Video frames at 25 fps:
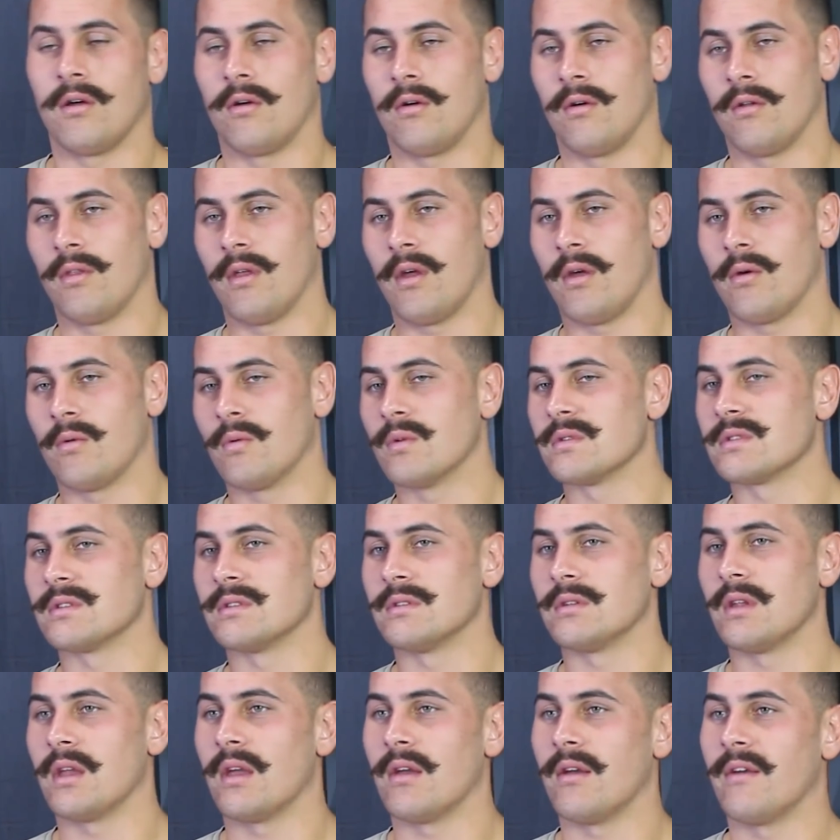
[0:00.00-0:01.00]
although it
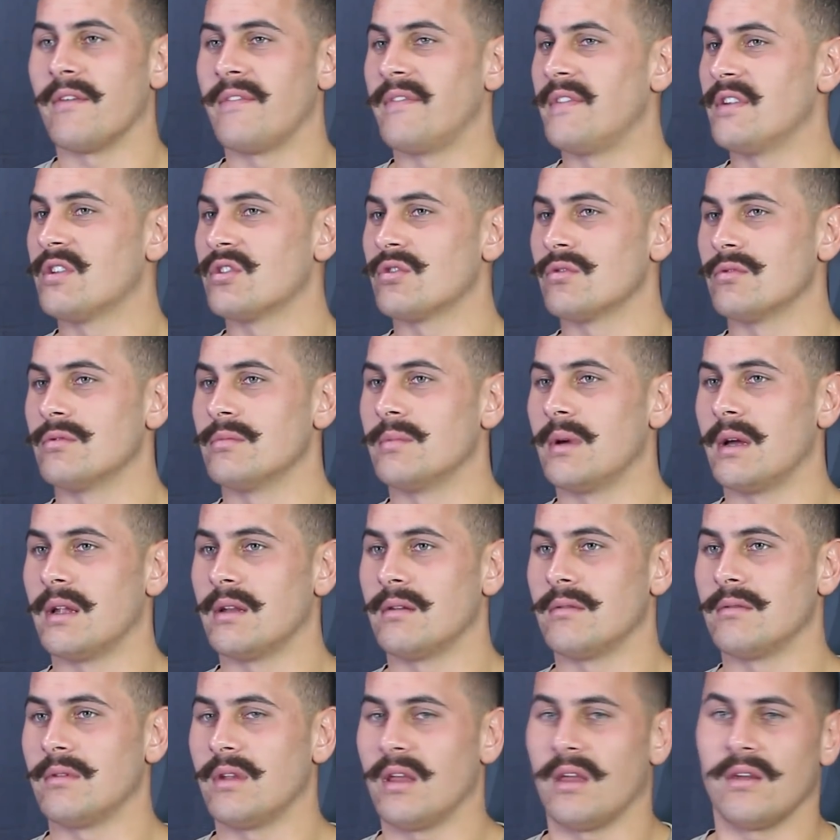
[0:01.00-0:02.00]
wasn't official, but
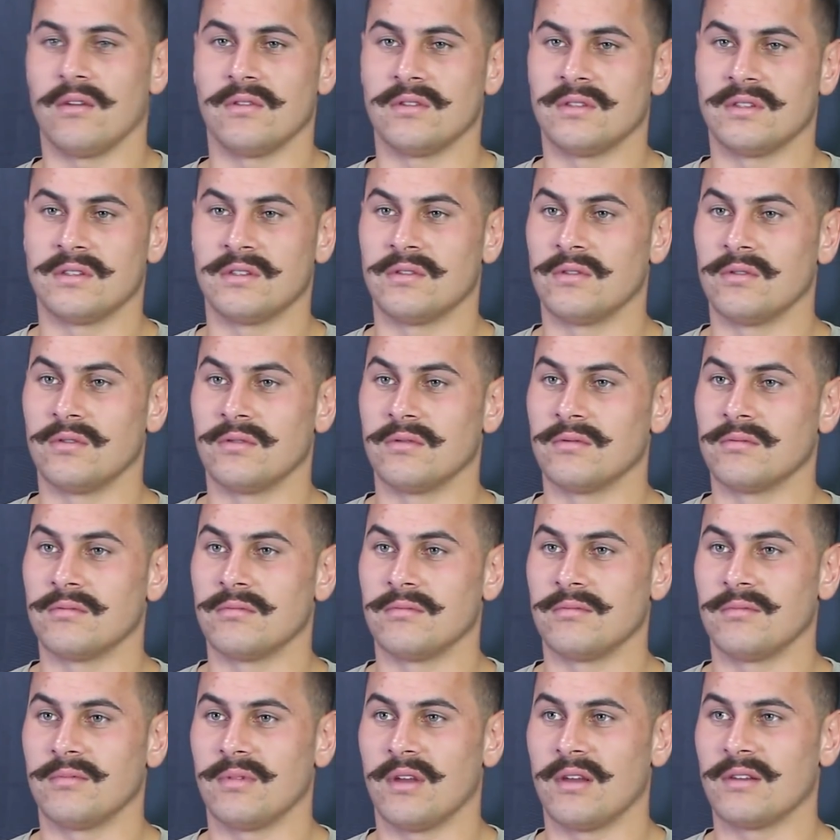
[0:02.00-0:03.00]
it's still
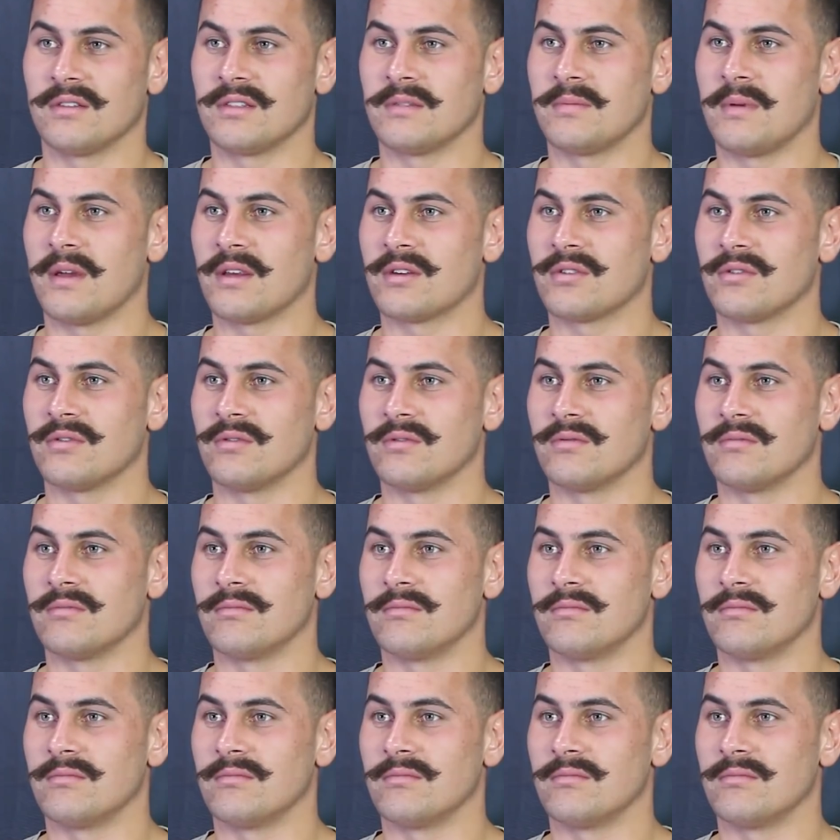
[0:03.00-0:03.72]
special.